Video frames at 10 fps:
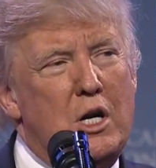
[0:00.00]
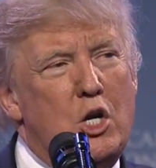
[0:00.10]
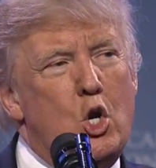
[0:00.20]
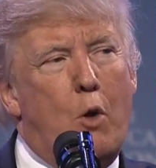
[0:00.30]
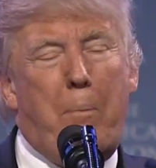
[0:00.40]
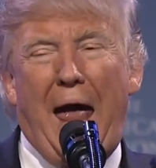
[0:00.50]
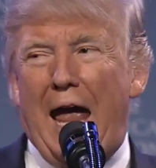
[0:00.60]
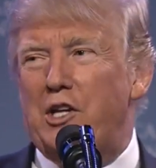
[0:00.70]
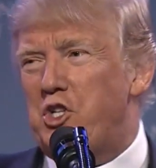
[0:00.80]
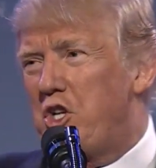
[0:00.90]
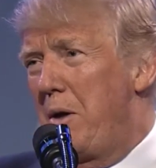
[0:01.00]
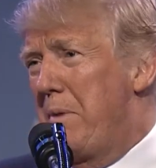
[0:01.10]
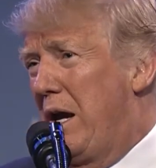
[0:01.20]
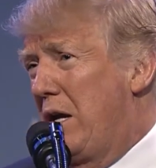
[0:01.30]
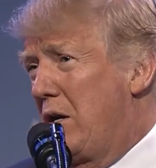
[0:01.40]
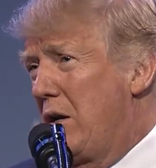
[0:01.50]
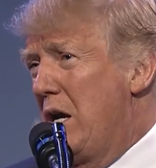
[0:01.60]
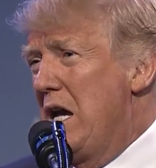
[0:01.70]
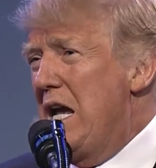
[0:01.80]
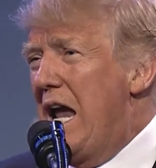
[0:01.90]
your past commander,
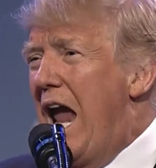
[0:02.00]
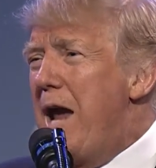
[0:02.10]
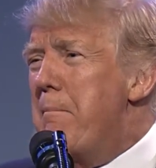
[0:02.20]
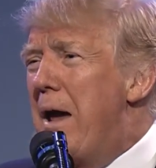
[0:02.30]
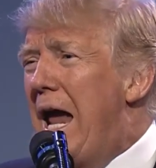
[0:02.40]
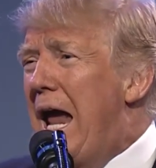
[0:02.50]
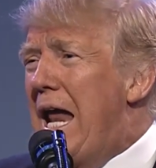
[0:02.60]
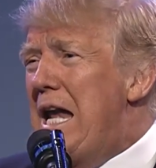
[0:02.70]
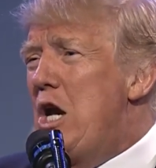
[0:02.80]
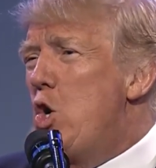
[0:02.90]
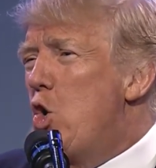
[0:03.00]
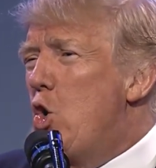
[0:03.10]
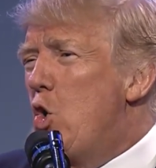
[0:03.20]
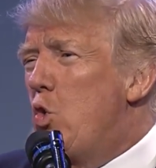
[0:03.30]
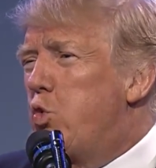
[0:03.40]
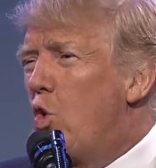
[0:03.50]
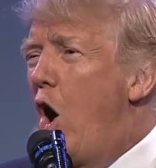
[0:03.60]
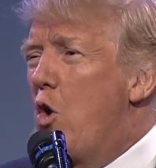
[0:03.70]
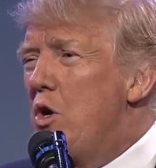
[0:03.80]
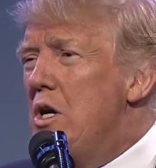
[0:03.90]
a man who
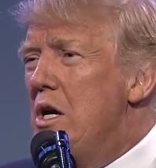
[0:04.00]
wrote